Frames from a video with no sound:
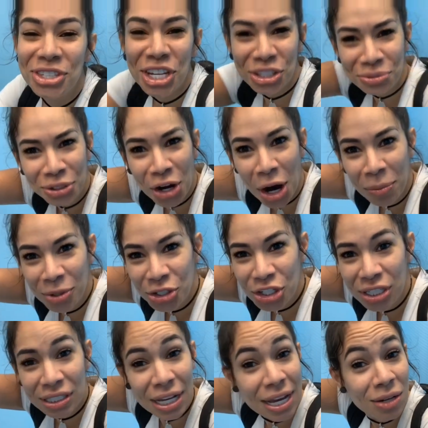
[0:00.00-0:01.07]
disregard what
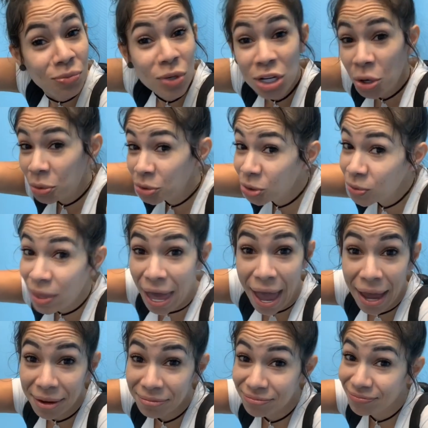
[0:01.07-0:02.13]
she said. We don't do
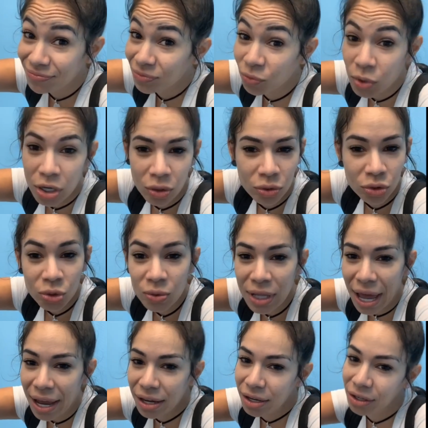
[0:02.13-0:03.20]
that. we don't do
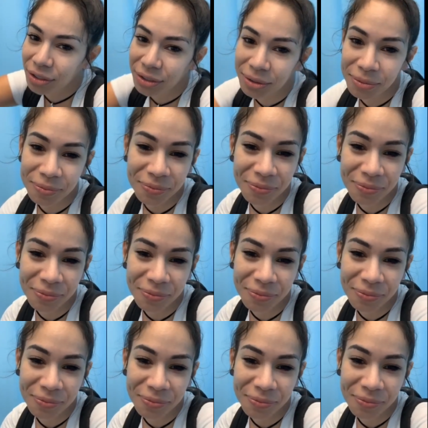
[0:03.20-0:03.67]
that, yo.